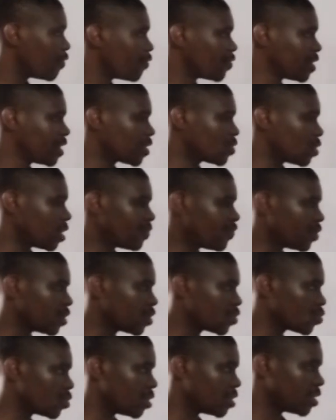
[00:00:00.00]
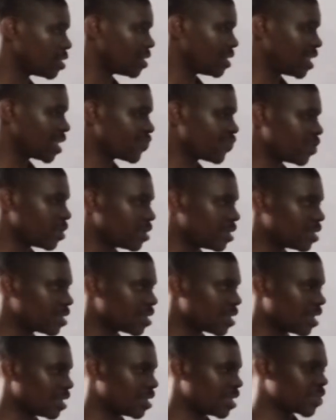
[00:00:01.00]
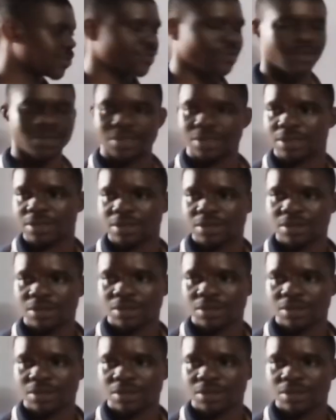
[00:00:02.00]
This one for this one, this for this, and this for this.